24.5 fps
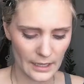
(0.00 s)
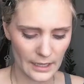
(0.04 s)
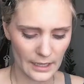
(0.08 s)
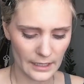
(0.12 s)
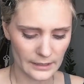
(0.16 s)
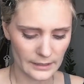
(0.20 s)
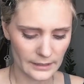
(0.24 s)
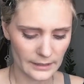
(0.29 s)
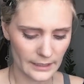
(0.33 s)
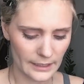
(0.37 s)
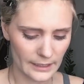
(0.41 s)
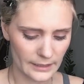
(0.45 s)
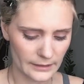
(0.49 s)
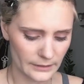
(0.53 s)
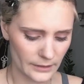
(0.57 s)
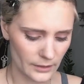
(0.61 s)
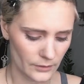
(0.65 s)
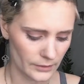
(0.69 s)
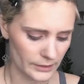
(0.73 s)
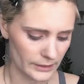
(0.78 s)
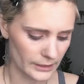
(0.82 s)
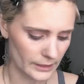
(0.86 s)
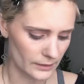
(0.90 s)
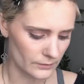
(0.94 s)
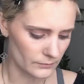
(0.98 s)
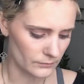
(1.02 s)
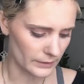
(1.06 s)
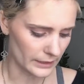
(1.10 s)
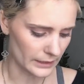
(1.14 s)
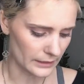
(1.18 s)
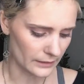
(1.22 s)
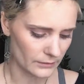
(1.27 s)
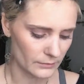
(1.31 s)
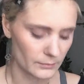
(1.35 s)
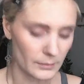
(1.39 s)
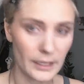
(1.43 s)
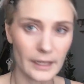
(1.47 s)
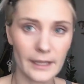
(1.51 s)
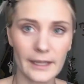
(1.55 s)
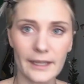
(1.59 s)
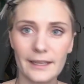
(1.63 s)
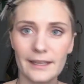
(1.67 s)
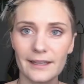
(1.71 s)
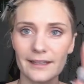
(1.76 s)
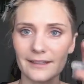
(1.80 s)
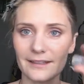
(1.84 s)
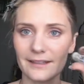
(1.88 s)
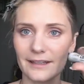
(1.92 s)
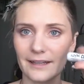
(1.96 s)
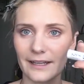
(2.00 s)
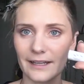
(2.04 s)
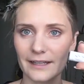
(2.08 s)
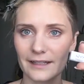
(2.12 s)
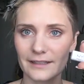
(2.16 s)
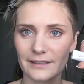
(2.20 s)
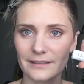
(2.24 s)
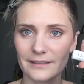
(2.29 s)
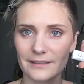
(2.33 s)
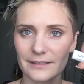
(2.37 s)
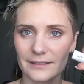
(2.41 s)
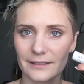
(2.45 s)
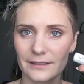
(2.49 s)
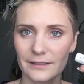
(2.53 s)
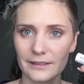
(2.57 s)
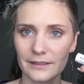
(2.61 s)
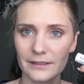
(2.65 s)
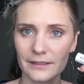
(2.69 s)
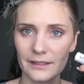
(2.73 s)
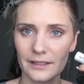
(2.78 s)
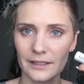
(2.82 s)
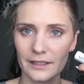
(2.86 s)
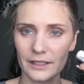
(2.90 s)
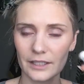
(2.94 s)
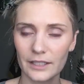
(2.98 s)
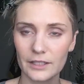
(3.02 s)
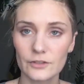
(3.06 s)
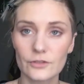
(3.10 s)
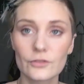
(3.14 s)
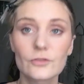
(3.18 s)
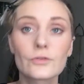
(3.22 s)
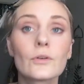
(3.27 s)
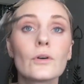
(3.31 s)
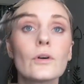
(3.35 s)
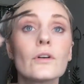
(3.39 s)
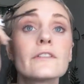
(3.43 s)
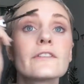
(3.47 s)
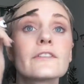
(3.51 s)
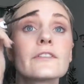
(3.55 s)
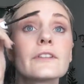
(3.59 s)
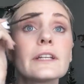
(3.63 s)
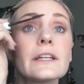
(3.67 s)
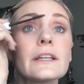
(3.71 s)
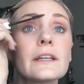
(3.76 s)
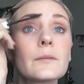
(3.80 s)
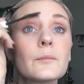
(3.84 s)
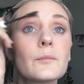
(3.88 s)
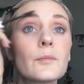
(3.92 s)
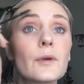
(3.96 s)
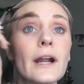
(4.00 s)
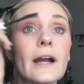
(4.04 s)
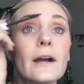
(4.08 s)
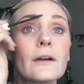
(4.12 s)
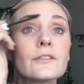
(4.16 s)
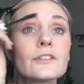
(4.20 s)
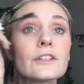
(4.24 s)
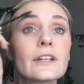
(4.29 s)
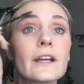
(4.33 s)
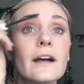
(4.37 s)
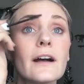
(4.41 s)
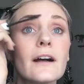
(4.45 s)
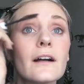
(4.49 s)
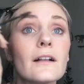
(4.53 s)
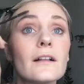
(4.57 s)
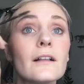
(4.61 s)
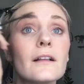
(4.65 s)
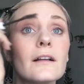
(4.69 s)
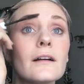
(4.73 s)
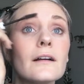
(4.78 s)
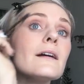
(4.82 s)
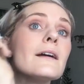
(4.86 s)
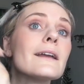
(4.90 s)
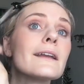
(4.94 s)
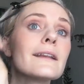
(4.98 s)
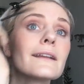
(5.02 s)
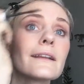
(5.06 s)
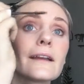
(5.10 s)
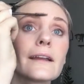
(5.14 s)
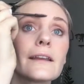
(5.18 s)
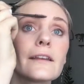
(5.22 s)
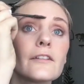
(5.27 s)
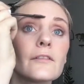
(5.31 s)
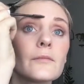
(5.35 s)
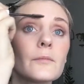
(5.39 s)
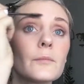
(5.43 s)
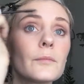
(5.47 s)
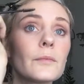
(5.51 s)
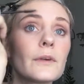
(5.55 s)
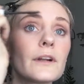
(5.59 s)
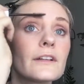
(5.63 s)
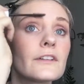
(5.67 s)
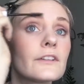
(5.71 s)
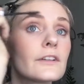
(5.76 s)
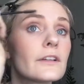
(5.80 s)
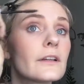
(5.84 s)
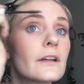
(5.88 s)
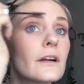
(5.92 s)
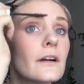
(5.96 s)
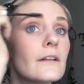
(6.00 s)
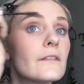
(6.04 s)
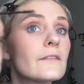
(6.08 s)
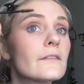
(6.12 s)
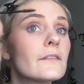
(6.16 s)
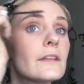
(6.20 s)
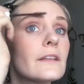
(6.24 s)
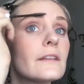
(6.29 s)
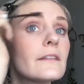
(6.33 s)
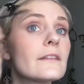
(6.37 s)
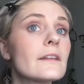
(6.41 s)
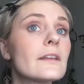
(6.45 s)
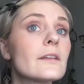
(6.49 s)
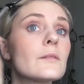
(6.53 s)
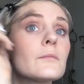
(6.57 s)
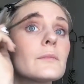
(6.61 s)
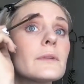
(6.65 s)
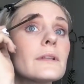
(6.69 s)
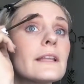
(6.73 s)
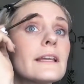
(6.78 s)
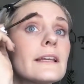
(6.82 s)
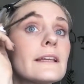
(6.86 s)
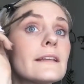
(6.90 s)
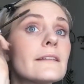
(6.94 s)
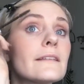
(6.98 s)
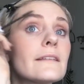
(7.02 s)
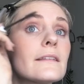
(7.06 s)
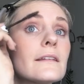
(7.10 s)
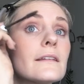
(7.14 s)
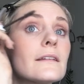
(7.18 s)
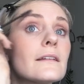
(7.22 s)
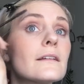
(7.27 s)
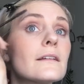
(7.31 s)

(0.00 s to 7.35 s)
And then going in with my NYX Control Freak brow gel and kind of brushing all of these in place.